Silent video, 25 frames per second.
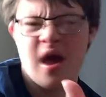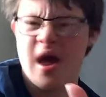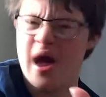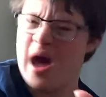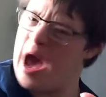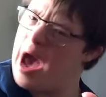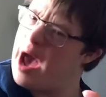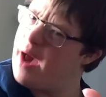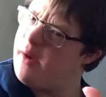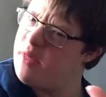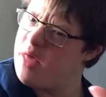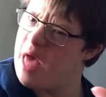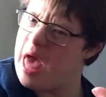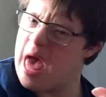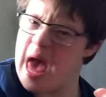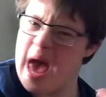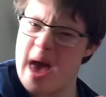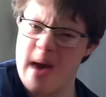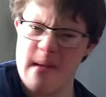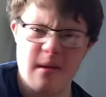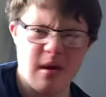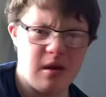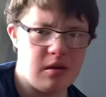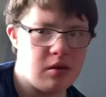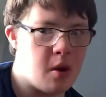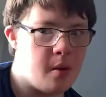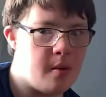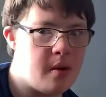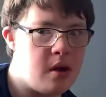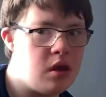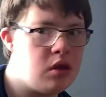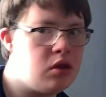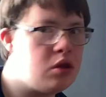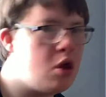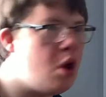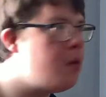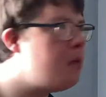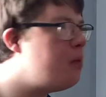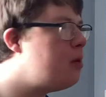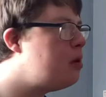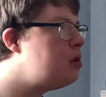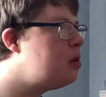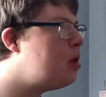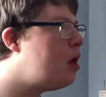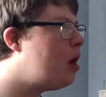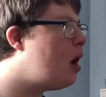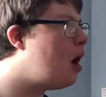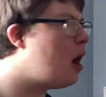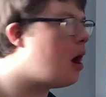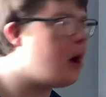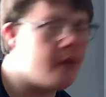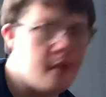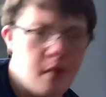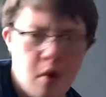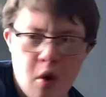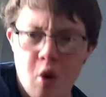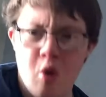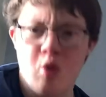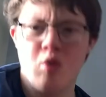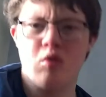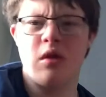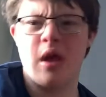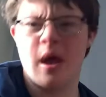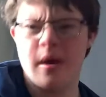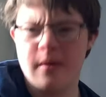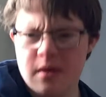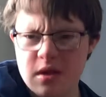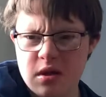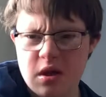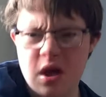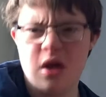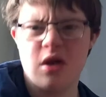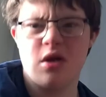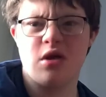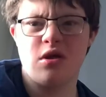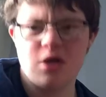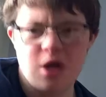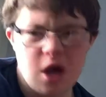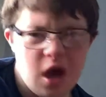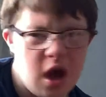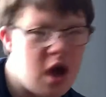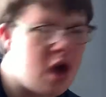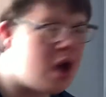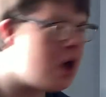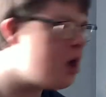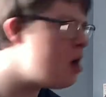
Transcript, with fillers: I will ever building normal a whole time this year.